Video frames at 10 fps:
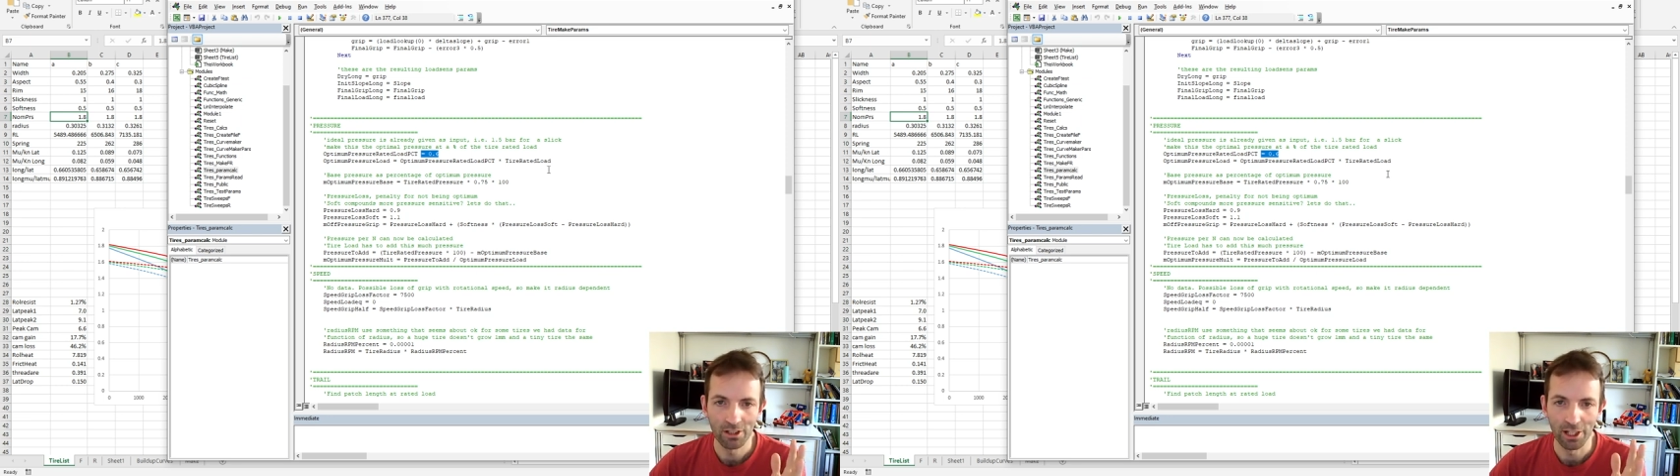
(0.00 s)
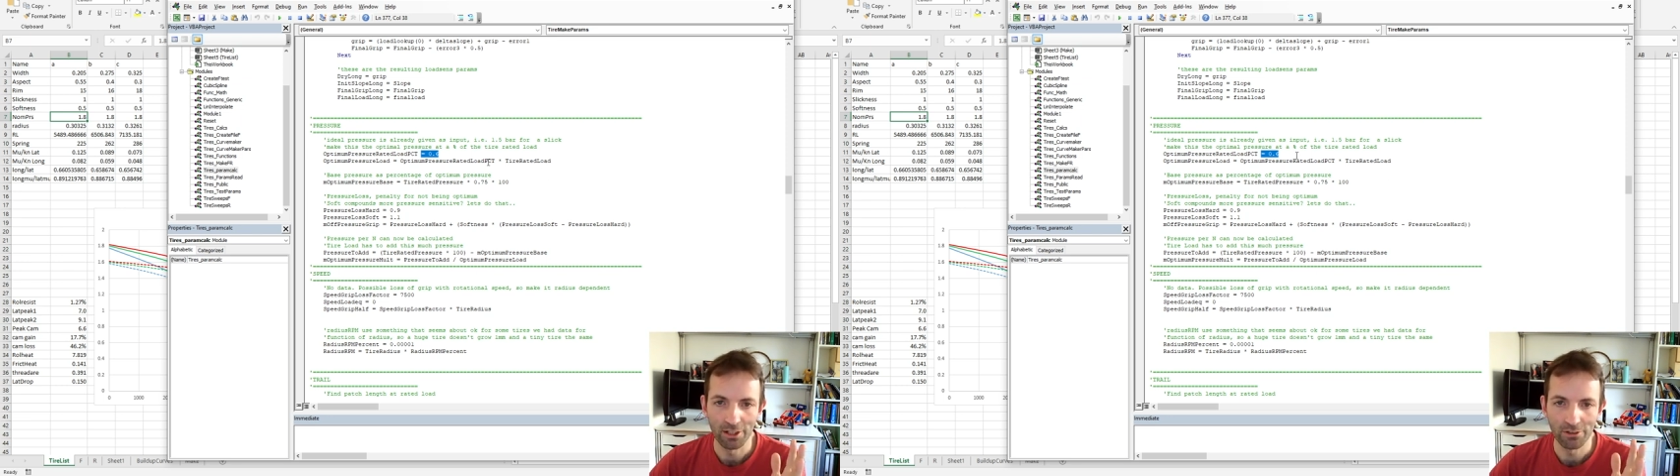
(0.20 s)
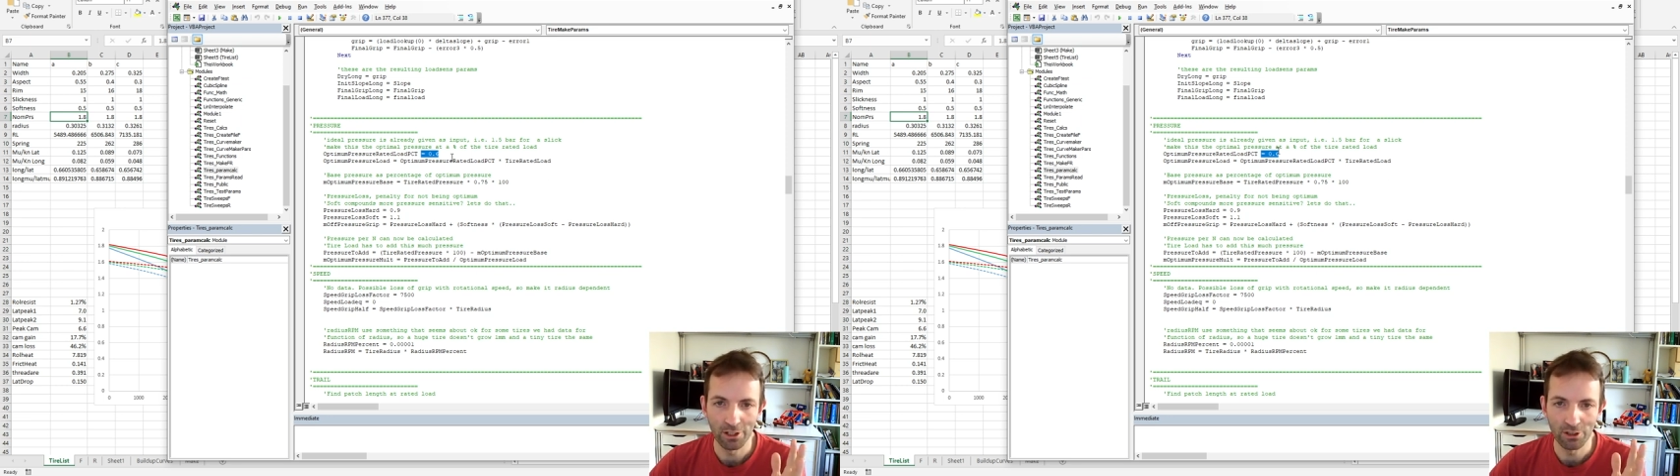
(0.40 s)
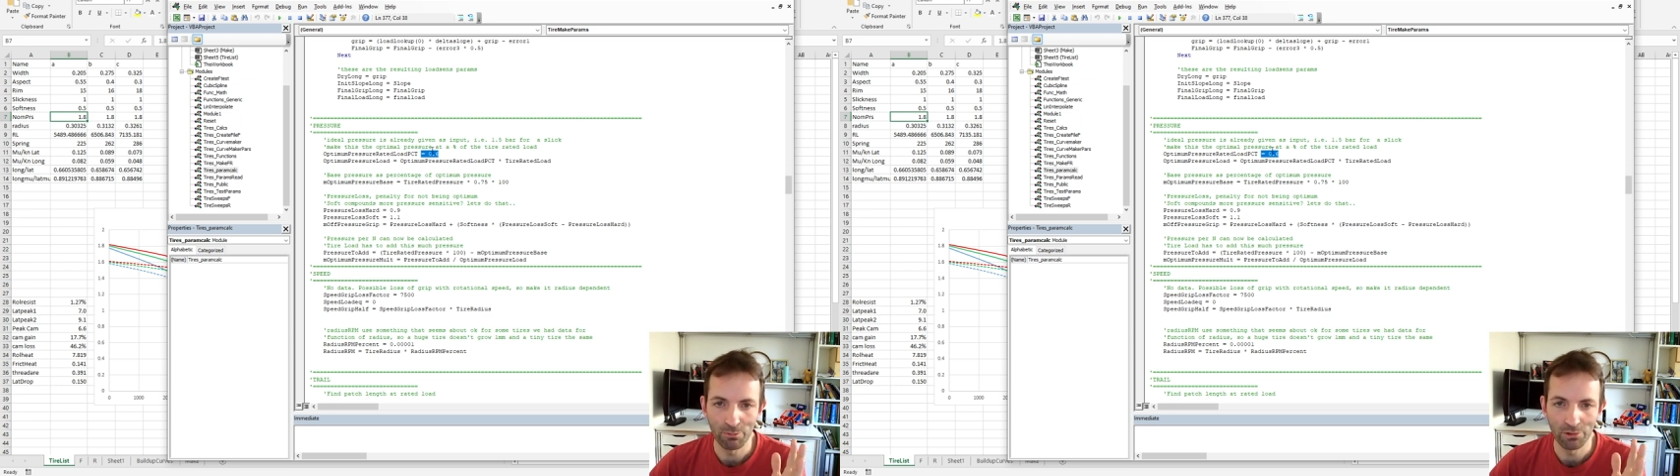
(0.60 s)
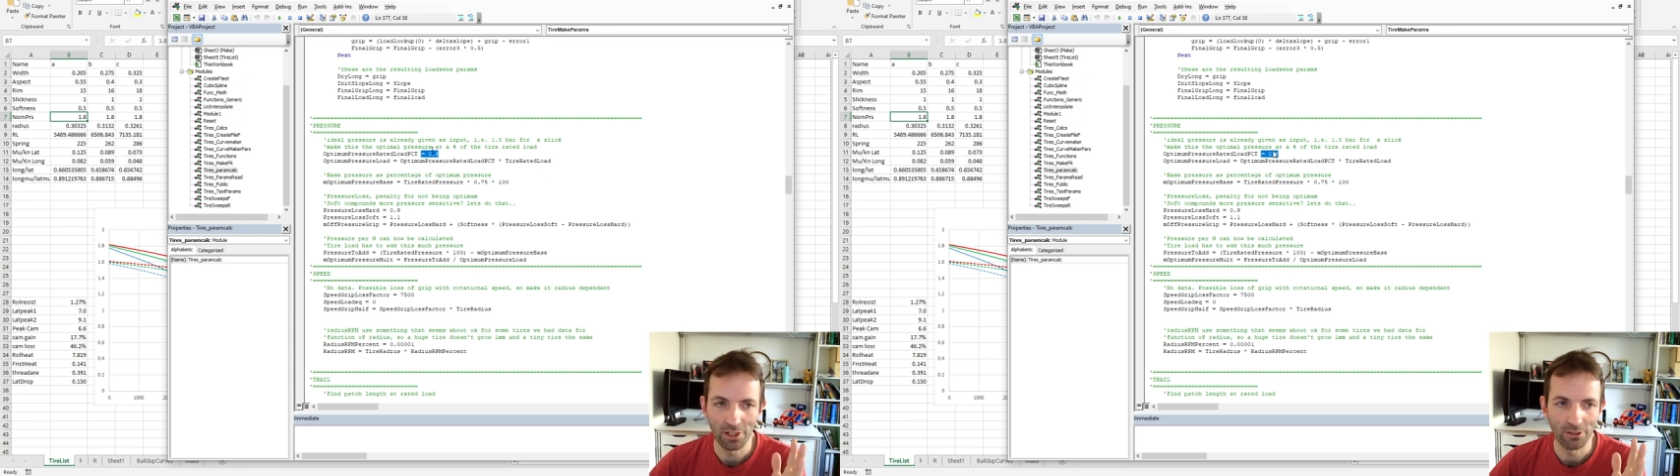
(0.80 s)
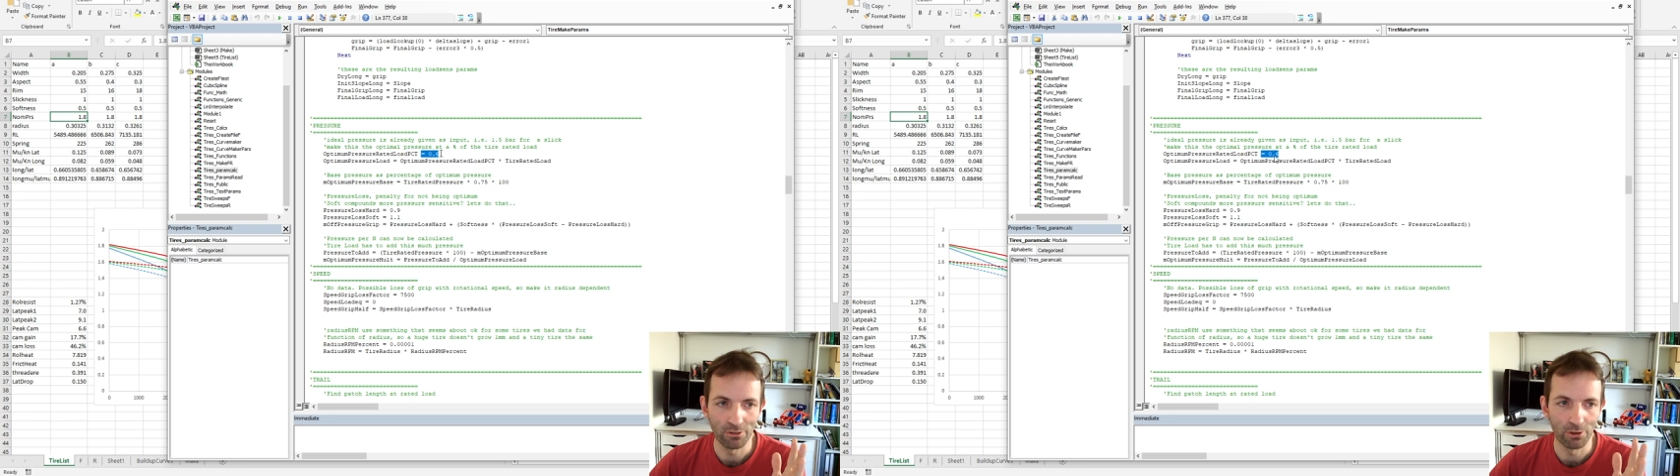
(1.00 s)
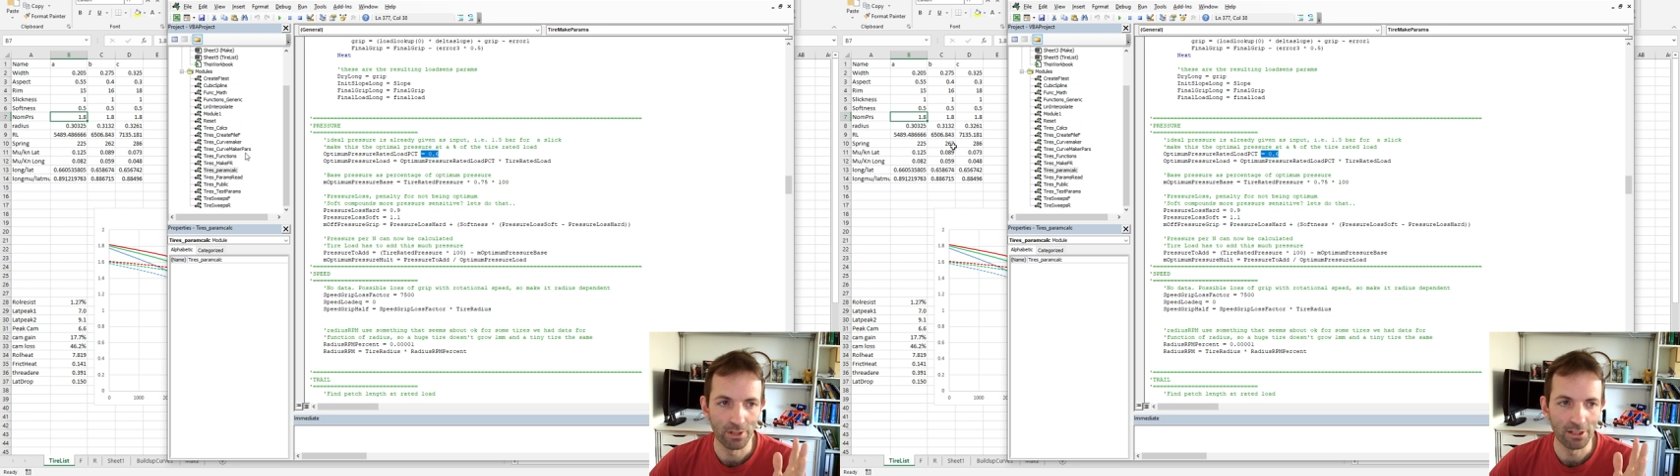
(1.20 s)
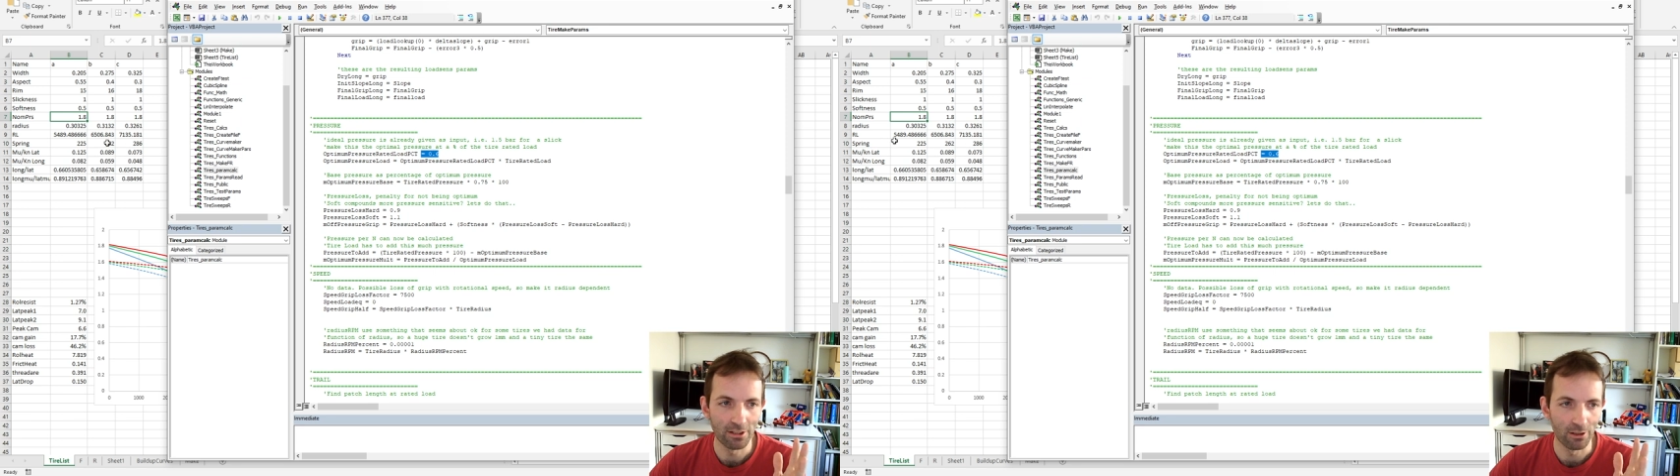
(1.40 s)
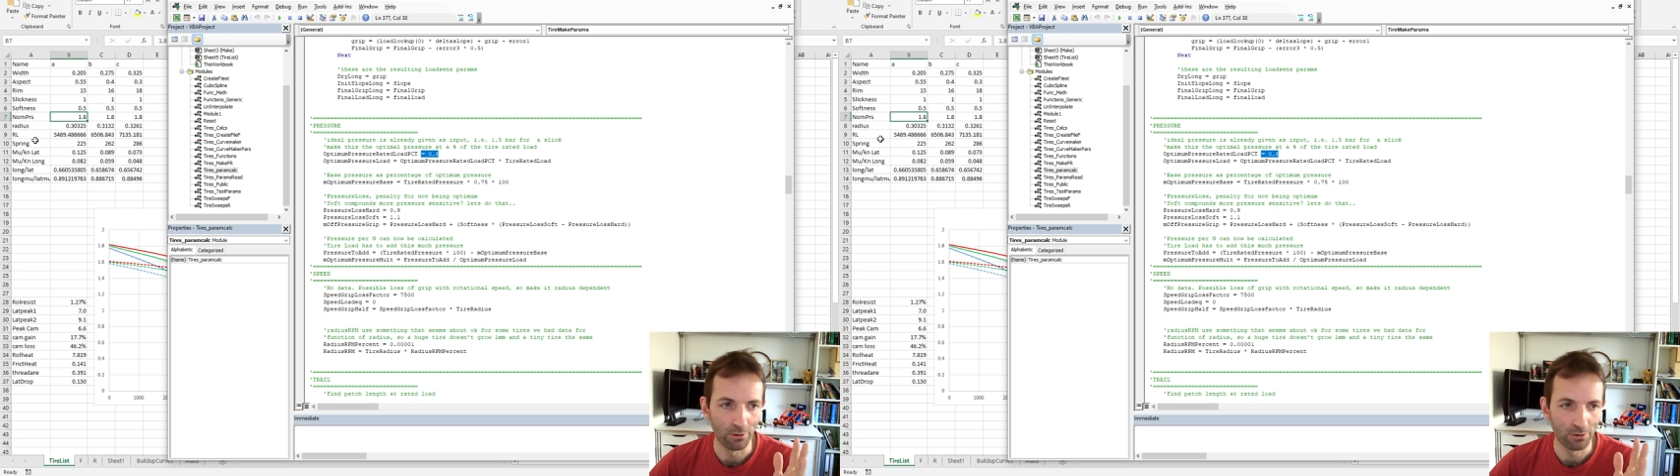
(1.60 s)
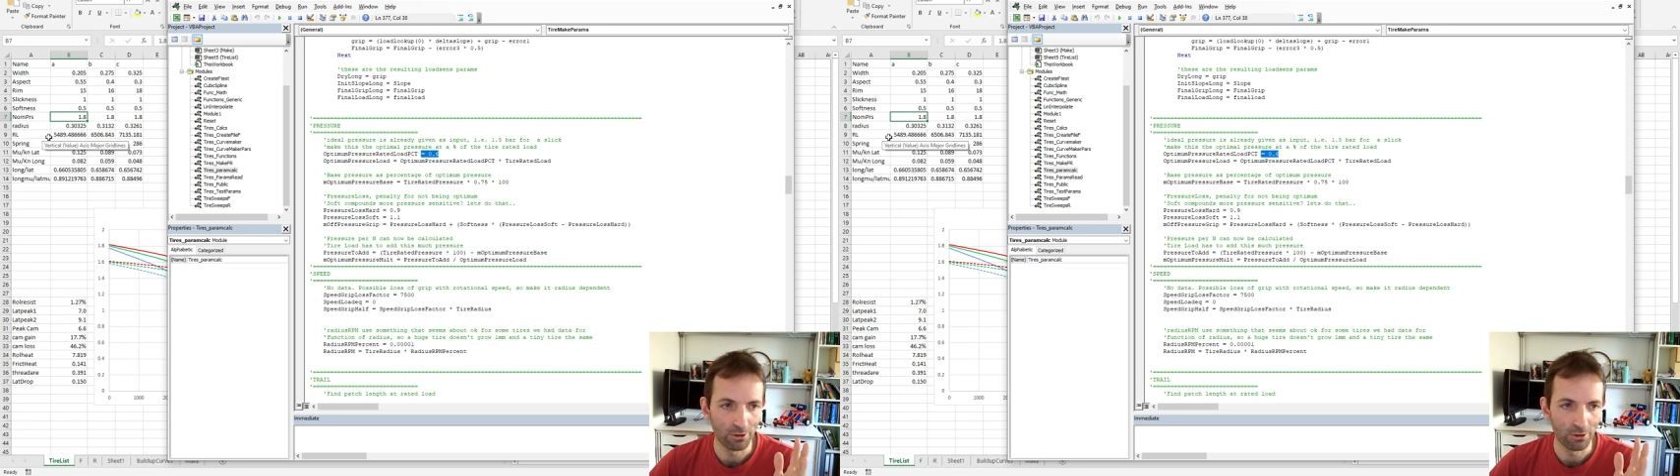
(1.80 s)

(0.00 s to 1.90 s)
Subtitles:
at 60% of the rated load.